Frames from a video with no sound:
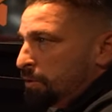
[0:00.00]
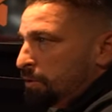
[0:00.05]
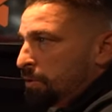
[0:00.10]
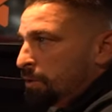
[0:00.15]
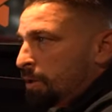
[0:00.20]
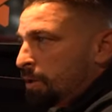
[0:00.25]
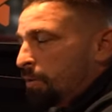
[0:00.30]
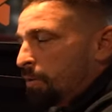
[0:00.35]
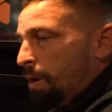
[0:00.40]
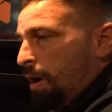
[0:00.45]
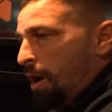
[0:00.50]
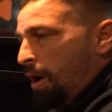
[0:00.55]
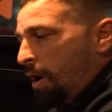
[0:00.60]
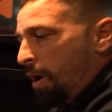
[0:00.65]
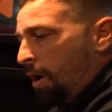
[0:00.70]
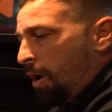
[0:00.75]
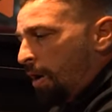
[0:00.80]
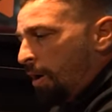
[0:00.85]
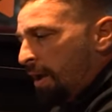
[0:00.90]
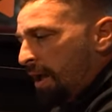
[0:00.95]
You know,
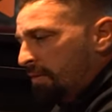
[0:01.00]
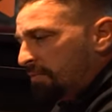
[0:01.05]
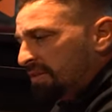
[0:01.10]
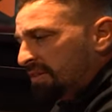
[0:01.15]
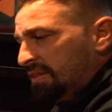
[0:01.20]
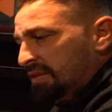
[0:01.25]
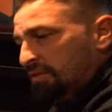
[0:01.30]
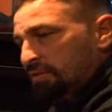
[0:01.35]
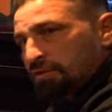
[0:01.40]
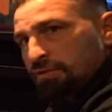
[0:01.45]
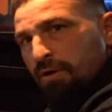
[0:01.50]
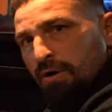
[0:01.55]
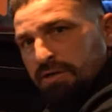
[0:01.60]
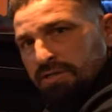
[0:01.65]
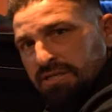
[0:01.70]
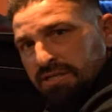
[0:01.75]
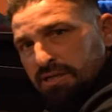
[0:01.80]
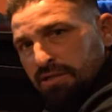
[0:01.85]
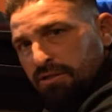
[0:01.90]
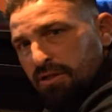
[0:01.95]
all everything
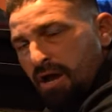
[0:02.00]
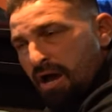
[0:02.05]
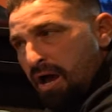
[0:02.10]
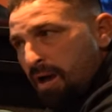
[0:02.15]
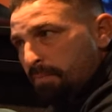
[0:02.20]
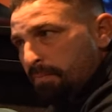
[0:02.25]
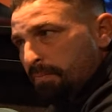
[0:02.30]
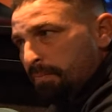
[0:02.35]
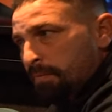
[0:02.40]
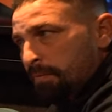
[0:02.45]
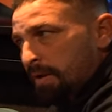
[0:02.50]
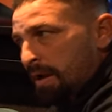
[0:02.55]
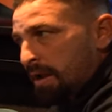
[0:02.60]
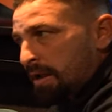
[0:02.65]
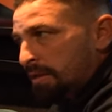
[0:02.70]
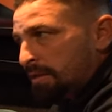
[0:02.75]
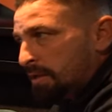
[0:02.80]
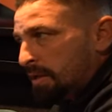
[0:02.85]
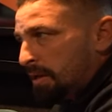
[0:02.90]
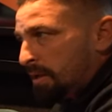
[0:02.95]
starts at the top,
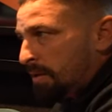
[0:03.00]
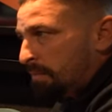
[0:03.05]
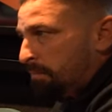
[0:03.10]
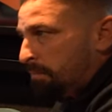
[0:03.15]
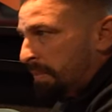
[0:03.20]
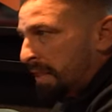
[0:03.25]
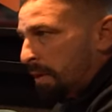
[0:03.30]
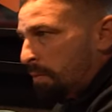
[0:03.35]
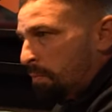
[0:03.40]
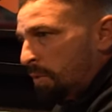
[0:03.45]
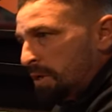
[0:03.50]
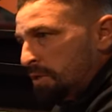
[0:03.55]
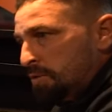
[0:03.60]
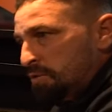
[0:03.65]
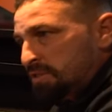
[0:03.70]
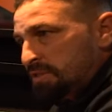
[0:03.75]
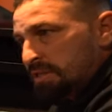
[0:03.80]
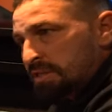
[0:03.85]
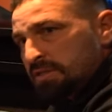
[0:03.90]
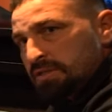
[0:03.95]
right? Um, and when
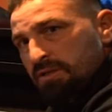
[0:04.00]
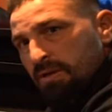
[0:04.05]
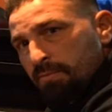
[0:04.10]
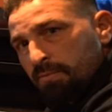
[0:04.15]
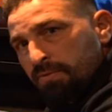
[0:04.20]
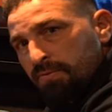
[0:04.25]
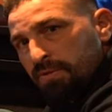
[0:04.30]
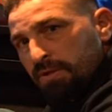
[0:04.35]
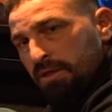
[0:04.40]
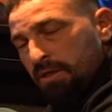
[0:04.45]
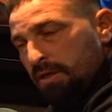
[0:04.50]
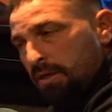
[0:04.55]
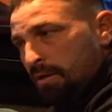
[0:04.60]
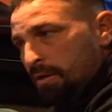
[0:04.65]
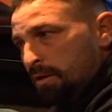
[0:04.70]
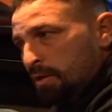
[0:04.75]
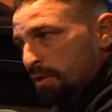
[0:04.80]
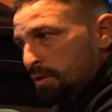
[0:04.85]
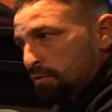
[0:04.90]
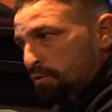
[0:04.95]
you see some of
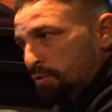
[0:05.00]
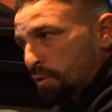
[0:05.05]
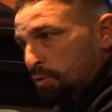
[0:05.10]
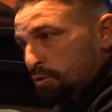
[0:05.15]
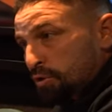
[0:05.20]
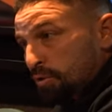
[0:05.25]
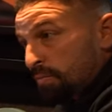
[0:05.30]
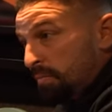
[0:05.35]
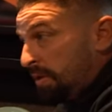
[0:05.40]
the social